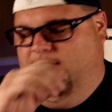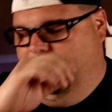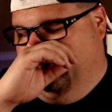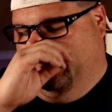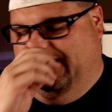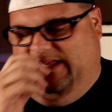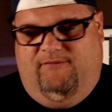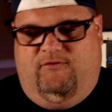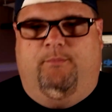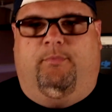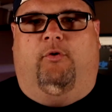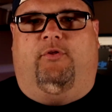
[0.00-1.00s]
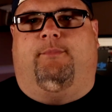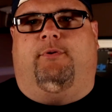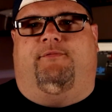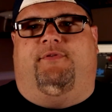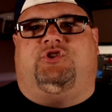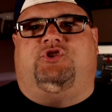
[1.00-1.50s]
they're going to give you both the
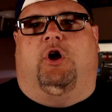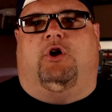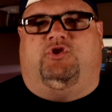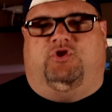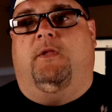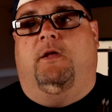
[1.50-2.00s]
perfect charge.